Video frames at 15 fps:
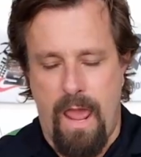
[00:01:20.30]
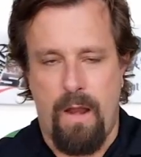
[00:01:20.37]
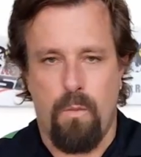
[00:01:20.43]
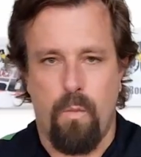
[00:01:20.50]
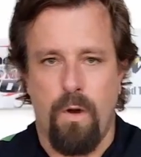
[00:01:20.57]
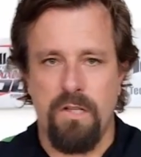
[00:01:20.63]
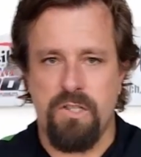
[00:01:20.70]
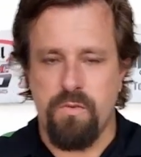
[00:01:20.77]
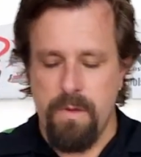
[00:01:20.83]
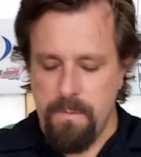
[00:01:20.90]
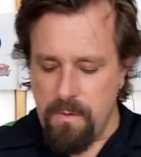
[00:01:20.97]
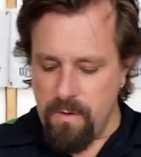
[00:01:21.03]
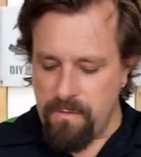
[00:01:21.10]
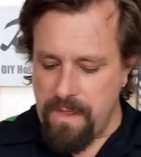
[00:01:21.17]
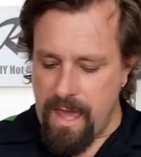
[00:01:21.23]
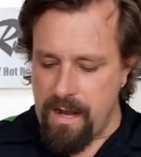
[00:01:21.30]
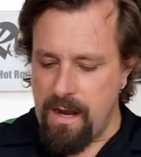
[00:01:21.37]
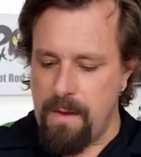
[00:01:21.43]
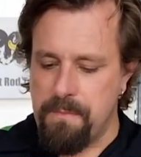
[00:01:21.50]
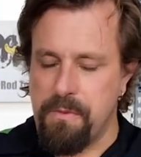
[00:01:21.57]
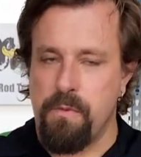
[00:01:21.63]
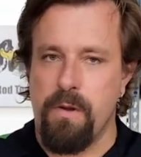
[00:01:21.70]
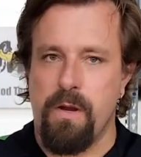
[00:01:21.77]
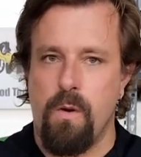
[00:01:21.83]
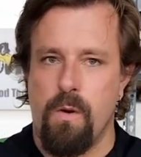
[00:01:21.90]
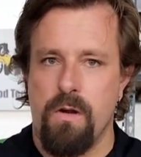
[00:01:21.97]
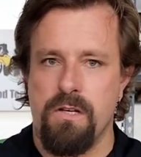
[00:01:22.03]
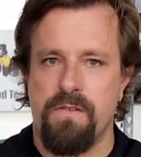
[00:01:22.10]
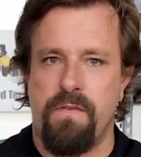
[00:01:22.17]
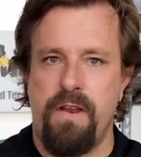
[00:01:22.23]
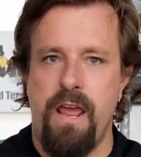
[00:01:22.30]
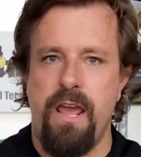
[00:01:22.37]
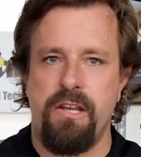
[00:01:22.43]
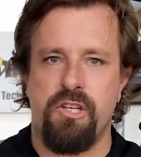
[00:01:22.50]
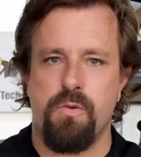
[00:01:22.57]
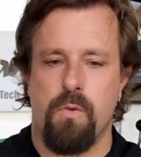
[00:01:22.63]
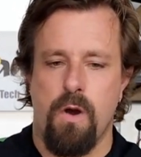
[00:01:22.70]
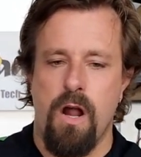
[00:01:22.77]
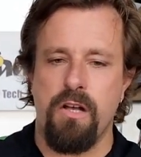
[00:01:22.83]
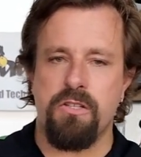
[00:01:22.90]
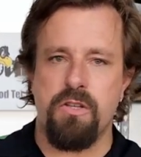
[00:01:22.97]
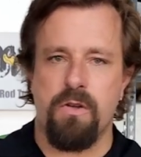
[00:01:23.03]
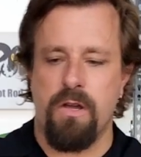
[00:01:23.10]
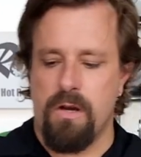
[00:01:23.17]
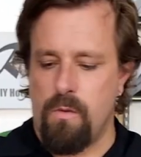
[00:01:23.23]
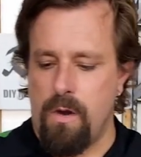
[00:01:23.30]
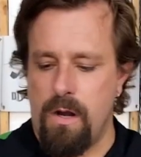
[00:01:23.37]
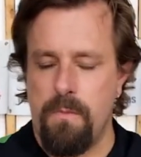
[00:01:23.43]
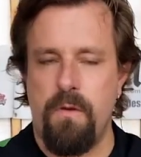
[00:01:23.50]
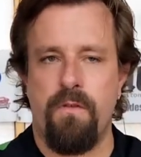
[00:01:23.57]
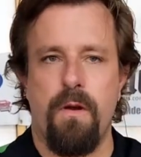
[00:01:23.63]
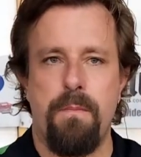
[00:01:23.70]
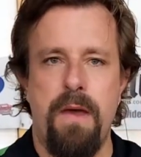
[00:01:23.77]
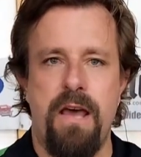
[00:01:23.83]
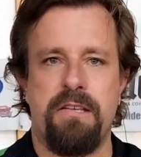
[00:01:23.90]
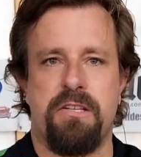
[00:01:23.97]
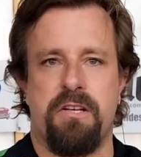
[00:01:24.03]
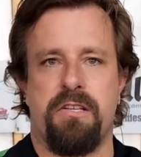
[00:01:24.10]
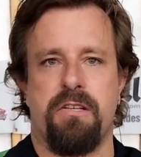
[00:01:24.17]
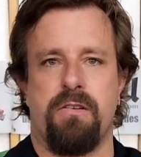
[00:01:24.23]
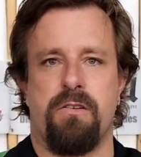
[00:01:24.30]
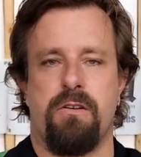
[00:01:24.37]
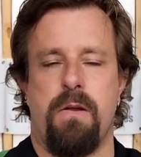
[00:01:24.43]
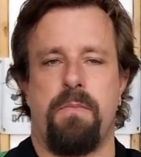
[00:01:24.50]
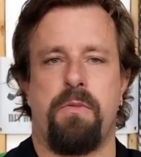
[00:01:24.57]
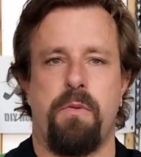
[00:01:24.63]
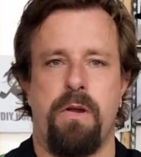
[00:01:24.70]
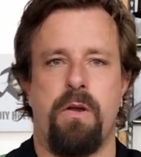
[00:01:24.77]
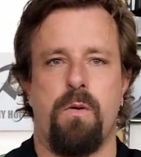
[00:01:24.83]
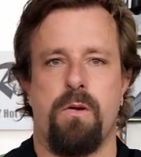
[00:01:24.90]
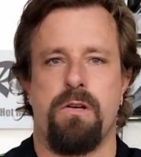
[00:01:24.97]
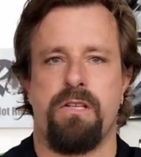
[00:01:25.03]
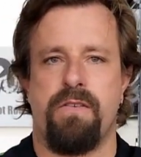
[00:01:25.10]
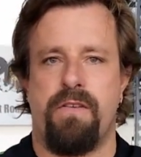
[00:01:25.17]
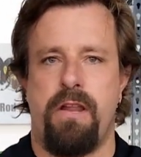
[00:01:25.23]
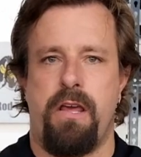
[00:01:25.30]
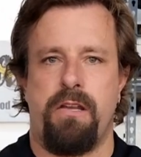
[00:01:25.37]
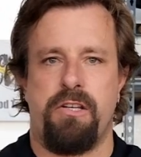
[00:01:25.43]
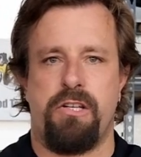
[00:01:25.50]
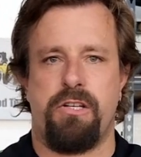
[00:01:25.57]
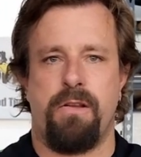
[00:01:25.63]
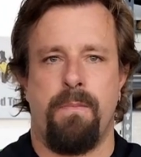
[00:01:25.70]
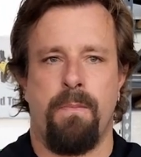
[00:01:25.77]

And once we move that up three quarters of an inch, we're also gonna to wanna to move our master cylinder up three quarters of an inch.